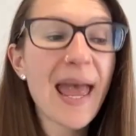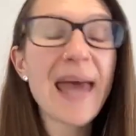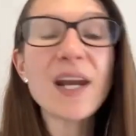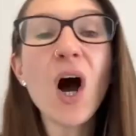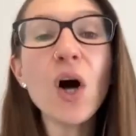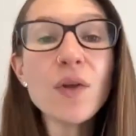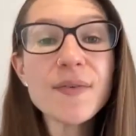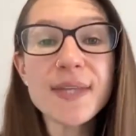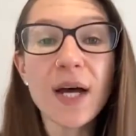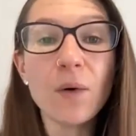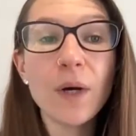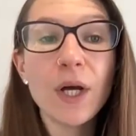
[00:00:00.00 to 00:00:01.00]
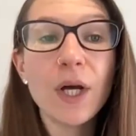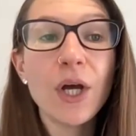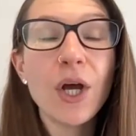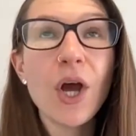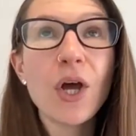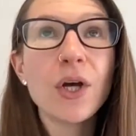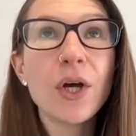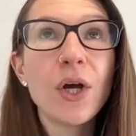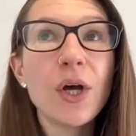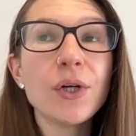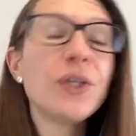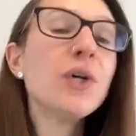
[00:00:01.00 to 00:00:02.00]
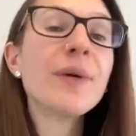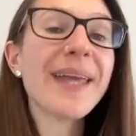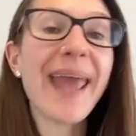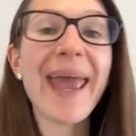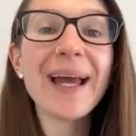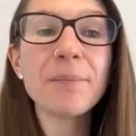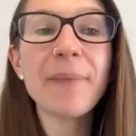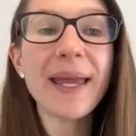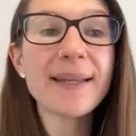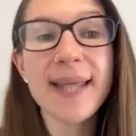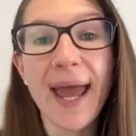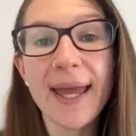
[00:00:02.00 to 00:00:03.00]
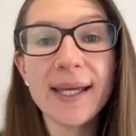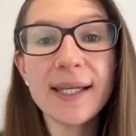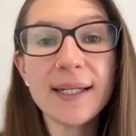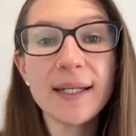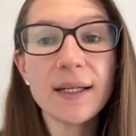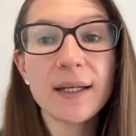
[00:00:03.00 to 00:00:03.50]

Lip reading: And also, you can't maintain